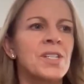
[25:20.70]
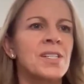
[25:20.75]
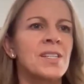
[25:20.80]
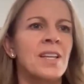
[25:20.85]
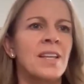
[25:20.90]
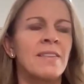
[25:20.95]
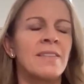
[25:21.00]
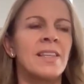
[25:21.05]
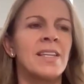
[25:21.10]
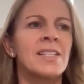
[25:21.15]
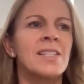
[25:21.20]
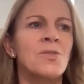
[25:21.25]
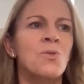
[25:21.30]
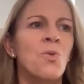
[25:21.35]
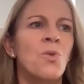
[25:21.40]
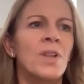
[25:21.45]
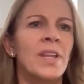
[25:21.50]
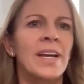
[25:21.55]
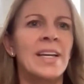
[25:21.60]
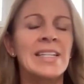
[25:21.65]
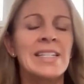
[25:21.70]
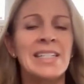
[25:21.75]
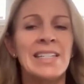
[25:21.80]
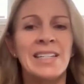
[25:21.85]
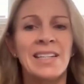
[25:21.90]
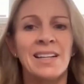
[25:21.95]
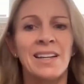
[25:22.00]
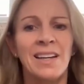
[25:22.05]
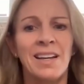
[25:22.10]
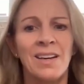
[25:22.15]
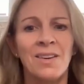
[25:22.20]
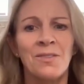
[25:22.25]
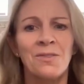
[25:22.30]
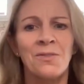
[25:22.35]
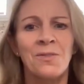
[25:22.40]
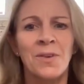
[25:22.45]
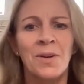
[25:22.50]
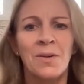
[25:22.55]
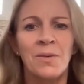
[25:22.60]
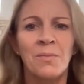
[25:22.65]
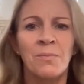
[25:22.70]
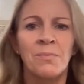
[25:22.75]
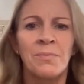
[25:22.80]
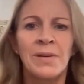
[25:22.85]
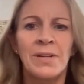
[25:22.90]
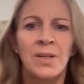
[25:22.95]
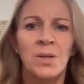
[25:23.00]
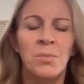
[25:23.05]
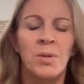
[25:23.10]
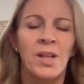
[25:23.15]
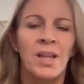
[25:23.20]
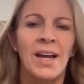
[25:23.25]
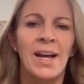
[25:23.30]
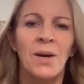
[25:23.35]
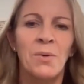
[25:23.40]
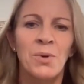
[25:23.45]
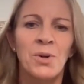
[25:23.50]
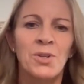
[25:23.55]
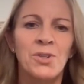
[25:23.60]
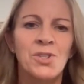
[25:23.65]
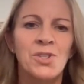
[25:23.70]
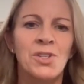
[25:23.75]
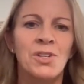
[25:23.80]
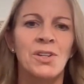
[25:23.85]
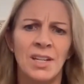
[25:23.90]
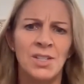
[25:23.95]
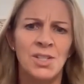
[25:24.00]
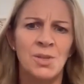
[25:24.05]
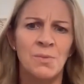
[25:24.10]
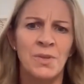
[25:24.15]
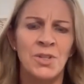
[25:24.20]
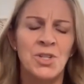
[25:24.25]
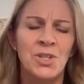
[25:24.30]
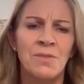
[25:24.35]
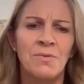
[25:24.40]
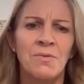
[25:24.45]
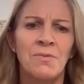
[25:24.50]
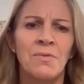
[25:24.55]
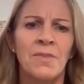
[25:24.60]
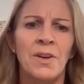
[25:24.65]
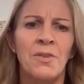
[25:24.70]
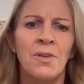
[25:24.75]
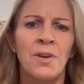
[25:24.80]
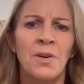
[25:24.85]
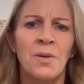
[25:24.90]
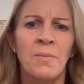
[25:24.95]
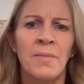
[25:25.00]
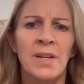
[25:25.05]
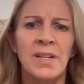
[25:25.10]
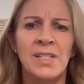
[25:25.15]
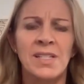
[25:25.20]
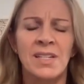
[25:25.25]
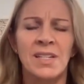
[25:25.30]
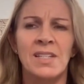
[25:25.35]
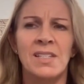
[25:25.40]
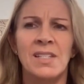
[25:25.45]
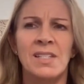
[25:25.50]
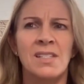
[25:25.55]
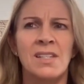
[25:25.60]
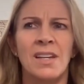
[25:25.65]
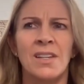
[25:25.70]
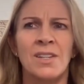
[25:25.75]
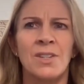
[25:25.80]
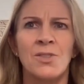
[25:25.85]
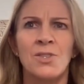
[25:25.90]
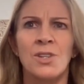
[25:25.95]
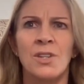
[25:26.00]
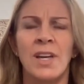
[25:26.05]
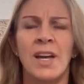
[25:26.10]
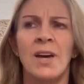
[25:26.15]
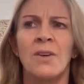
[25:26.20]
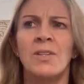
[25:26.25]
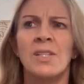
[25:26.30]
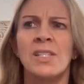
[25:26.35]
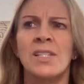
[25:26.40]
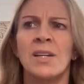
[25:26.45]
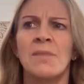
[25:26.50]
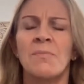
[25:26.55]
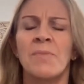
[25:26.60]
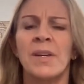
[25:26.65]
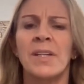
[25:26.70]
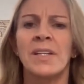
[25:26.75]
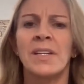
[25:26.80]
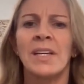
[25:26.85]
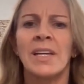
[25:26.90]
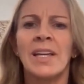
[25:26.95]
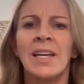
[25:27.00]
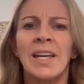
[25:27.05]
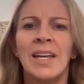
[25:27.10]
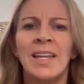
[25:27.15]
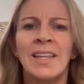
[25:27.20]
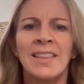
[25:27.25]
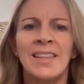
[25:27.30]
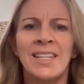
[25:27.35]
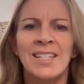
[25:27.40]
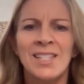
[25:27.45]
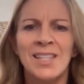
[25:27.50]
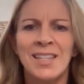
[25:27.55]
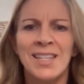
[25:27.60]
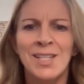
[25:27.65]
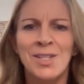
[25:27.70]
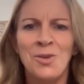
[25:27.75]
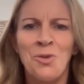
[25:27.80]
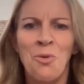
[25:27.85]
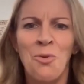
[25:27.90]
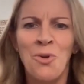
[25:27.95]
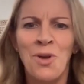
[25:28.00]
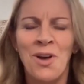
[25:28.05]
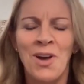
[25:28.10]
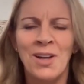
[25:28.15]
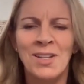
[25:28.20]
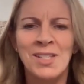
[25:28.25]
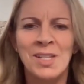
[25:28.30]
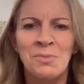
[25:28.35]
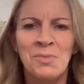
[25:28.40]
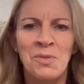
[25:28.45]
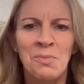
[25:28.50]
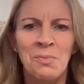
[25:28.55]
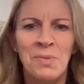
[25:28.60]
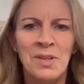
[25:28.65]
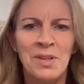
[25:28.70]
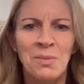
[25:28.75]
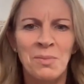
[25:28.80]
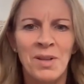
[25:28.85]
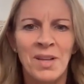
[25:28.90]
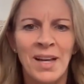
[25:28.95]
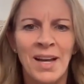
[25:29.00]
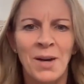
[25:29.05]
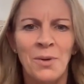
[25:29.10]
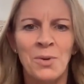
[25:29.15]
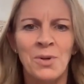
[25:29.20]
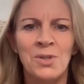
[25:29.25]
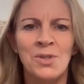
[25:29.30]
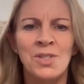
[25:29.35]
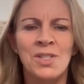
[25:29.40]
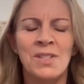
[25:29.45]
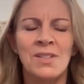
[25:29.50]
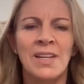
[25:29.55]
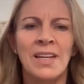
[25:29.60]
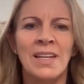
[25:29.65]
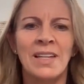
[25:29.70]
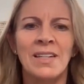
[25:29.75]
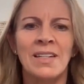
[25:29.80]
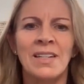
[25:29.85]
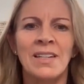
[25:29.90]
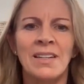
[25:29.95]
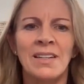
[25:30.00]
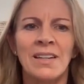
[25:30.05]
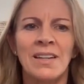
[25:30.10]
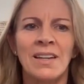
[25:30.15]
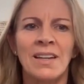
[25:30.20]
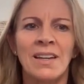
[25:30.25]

is this whole idea of billable hours, not so much in veterinary medicine because it's not usually how it's done, but this this whole concept of billable hours and